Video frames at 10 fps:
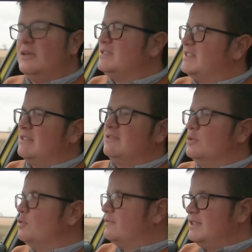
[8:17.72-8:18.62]
that sends
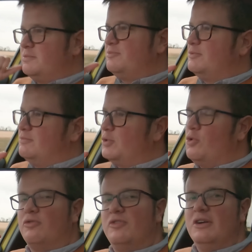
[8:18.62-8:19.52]
all of its
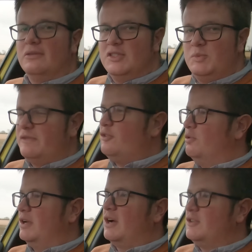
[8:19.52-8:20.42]
torque rearwards
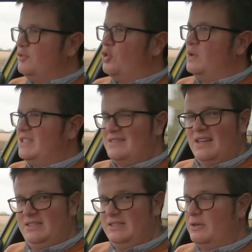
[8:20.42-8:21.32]
before it goes forwards as
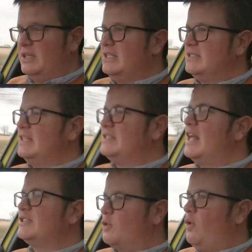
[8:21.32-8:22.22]
necessary.
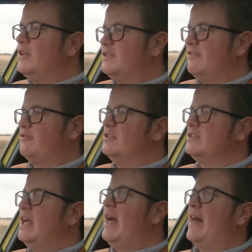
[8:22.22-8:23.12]
It's quite different,
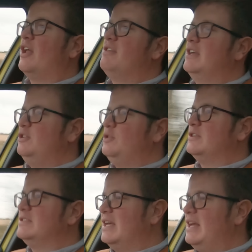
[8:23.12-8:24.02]
and I think you
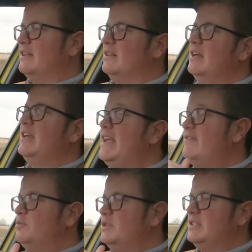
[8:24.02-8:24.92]
can tell,
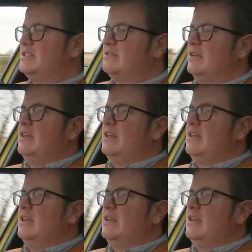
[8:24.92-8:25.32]
even with this